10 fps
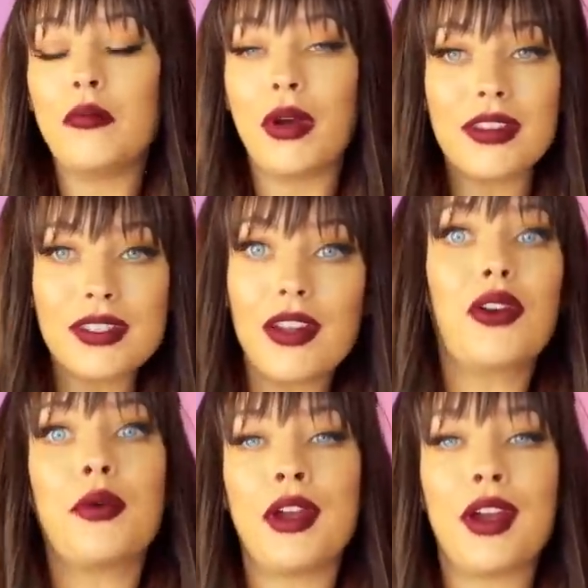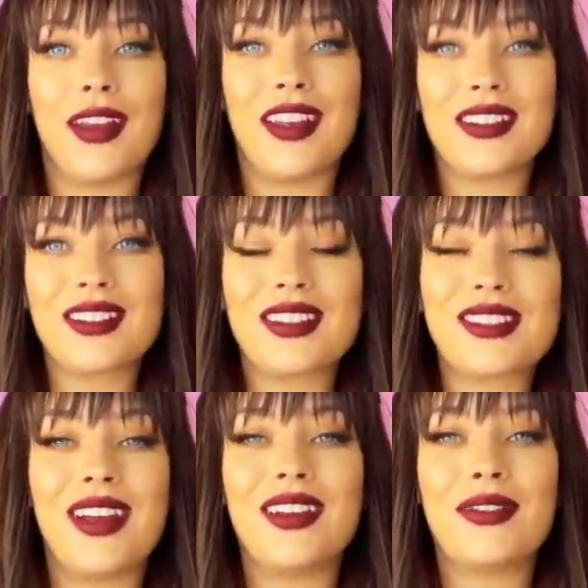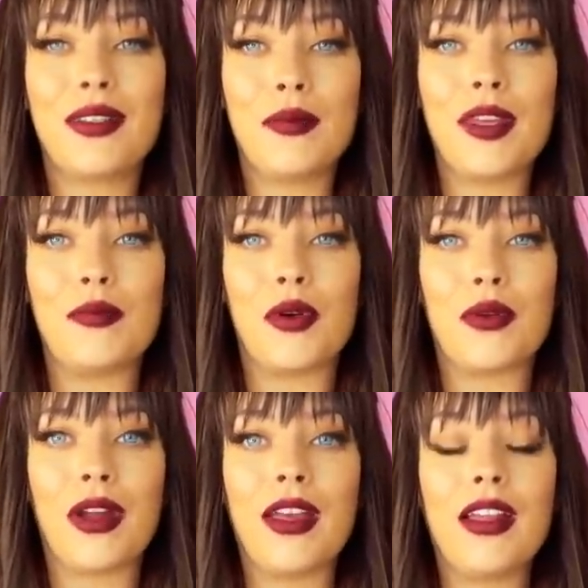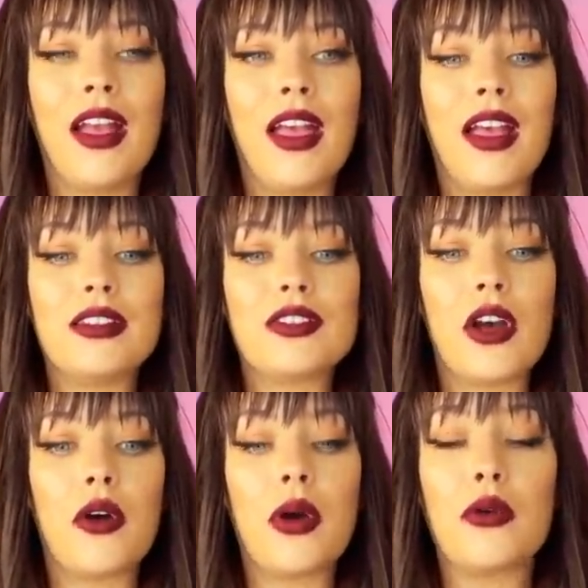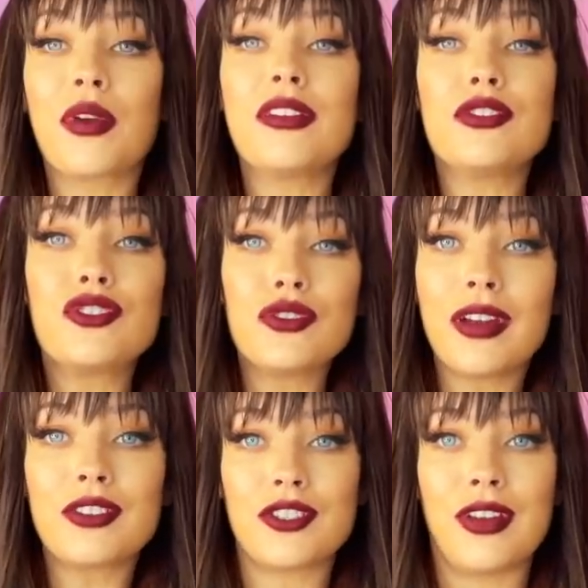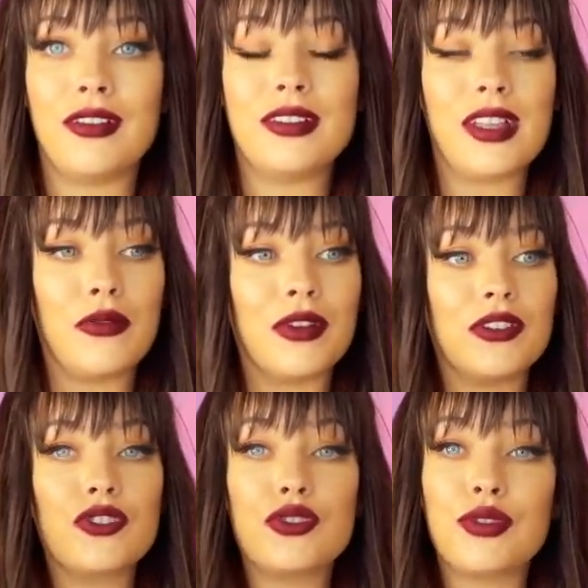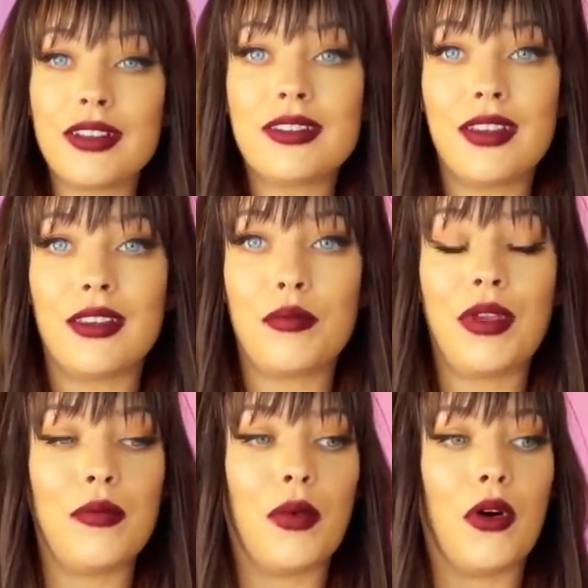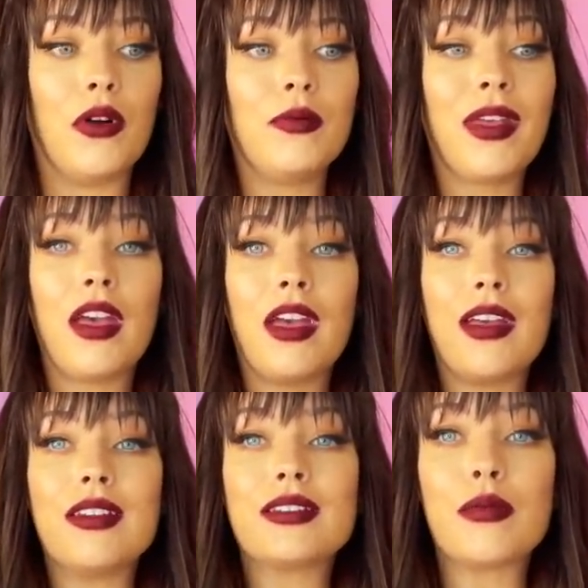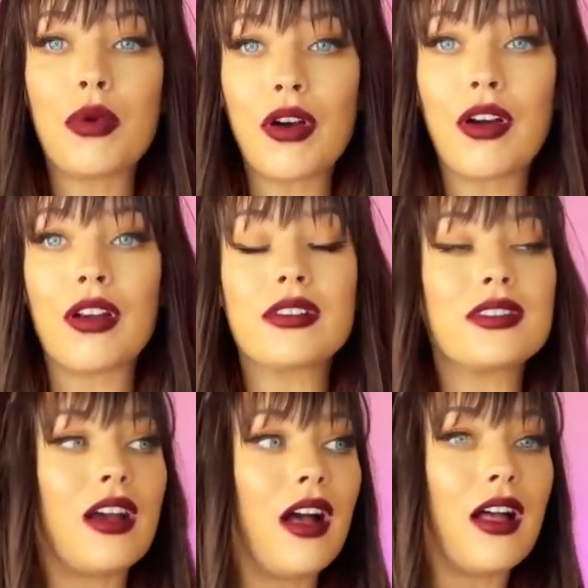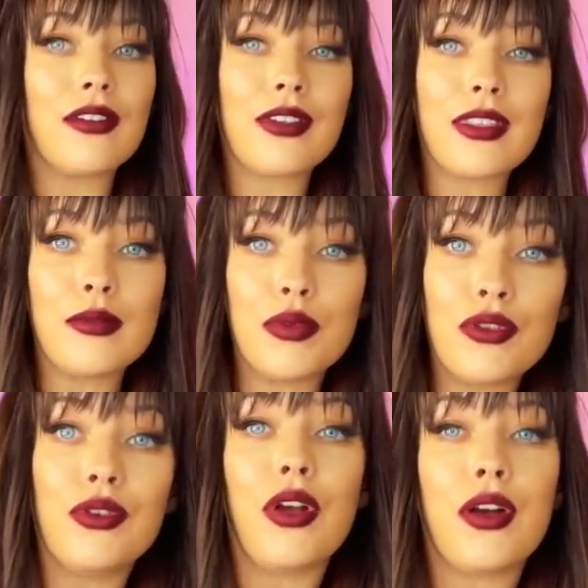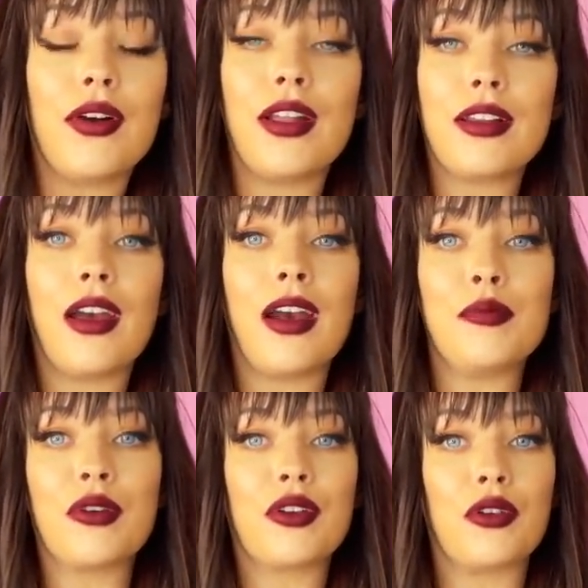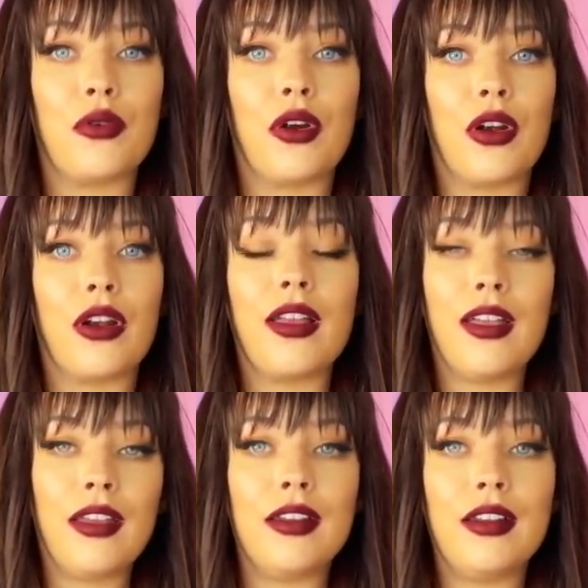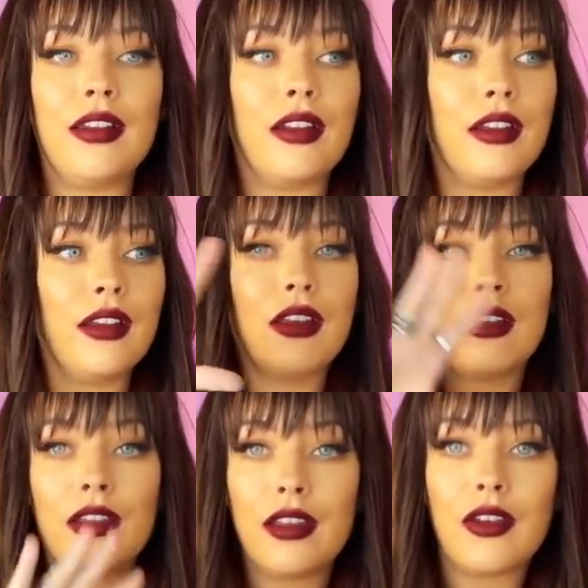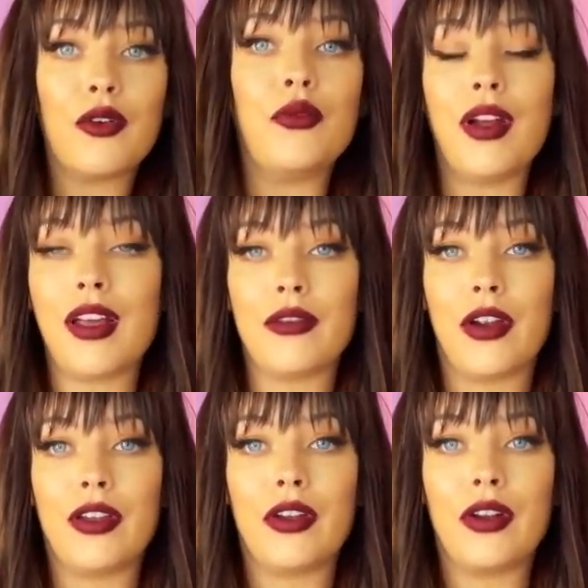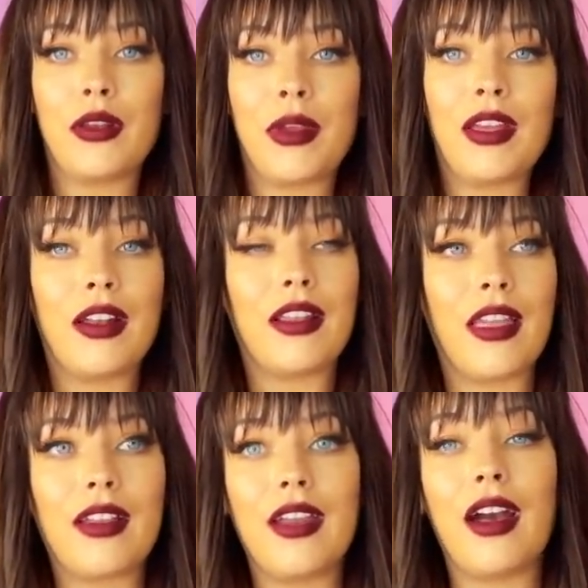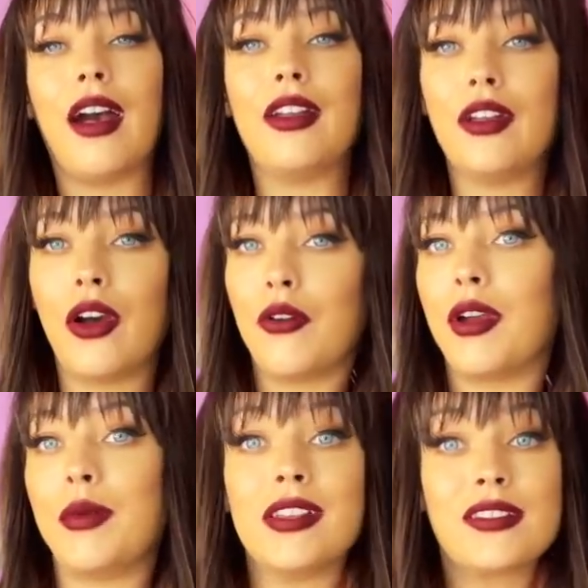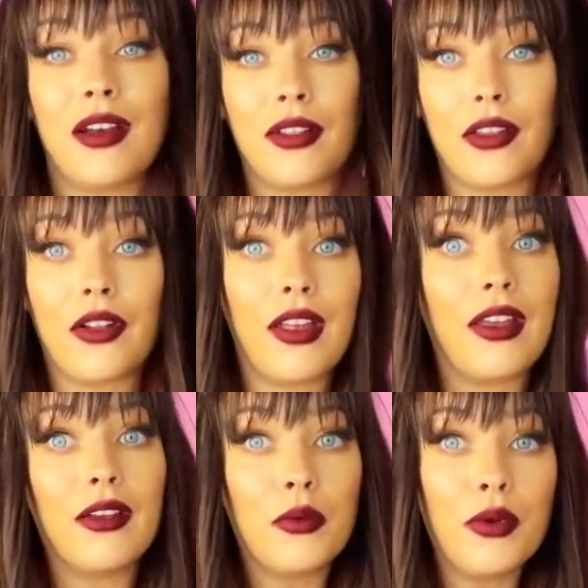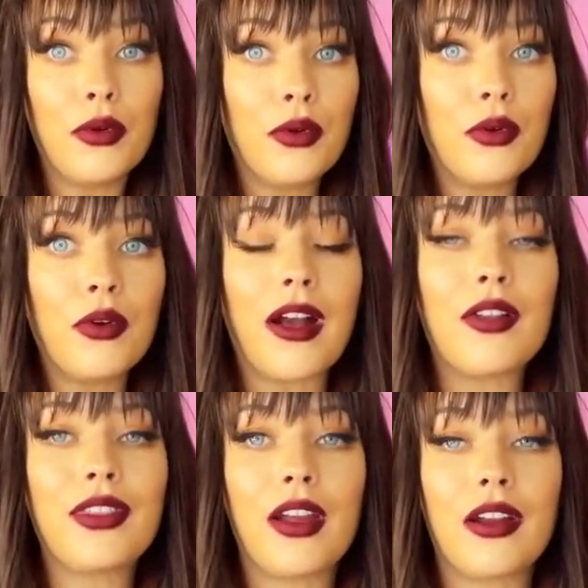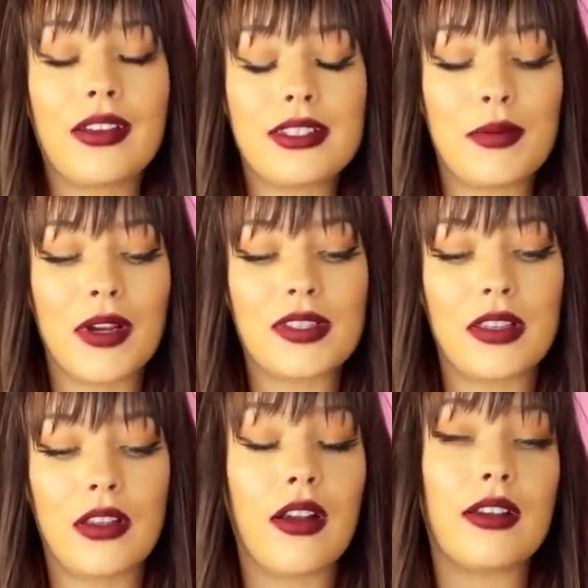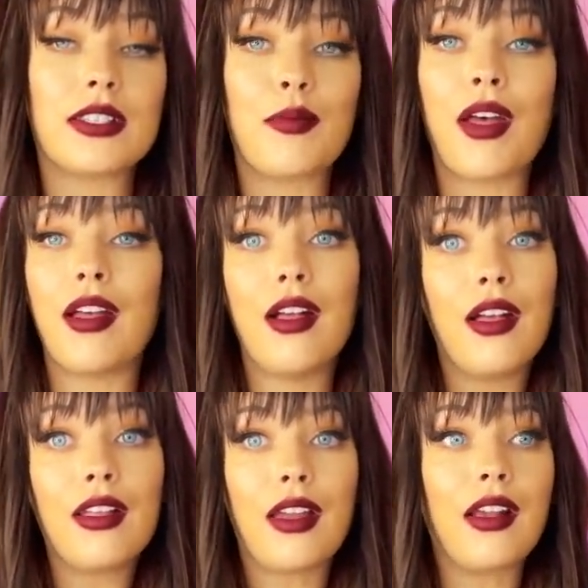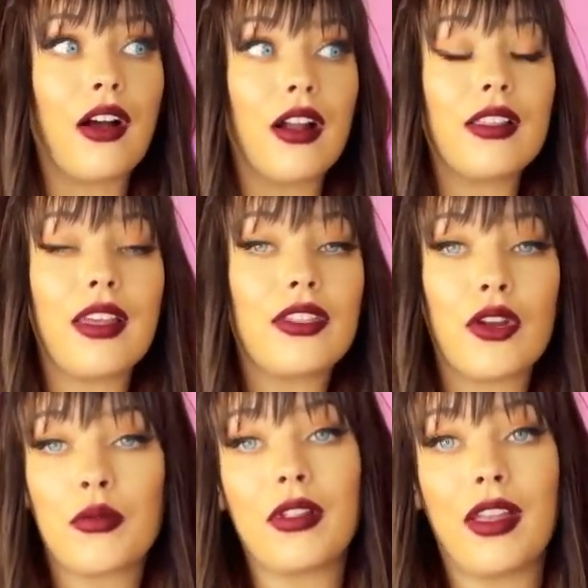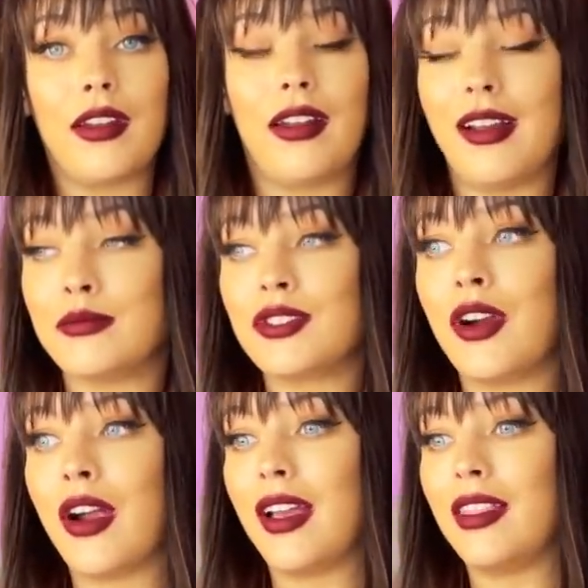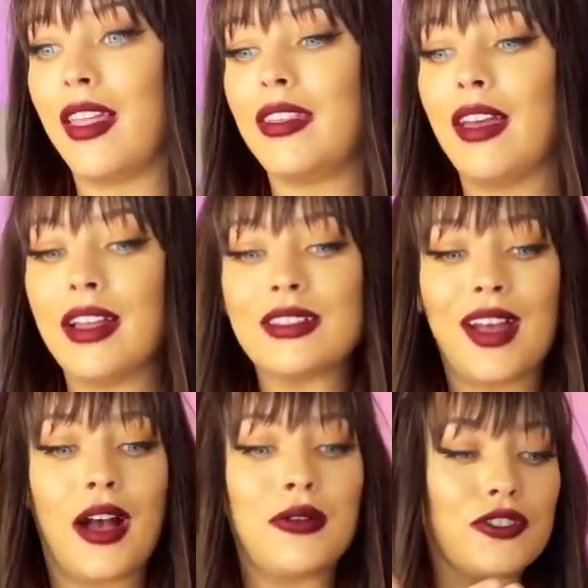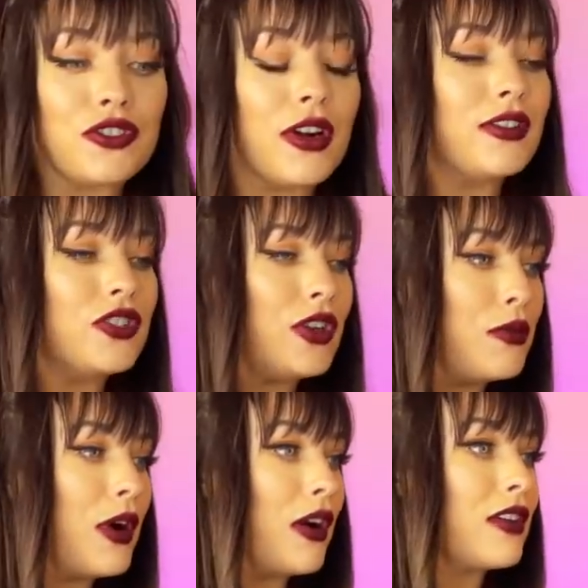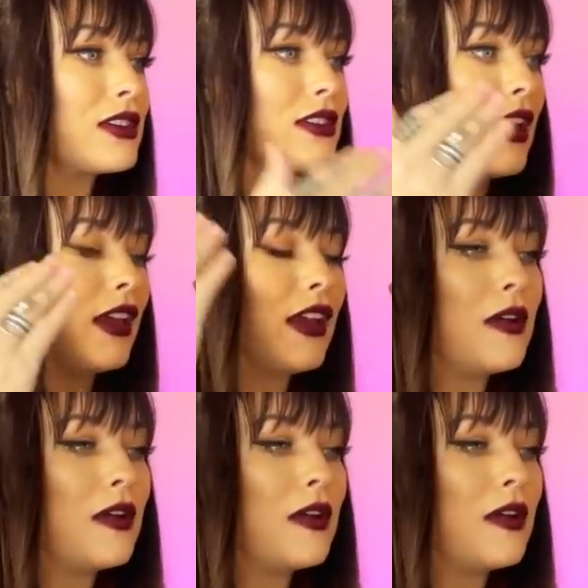But it's in Aquarius, the sign of the people, right? And so restrictions and restricting the people is part of the Pluto and Capricorn hidden whatever, you know what I mean? And like, yeah, I know I may sound a little like woohoo out there conspiracy theorists, but like on like they're related. I'm sorry. Like that's how astrology works. Like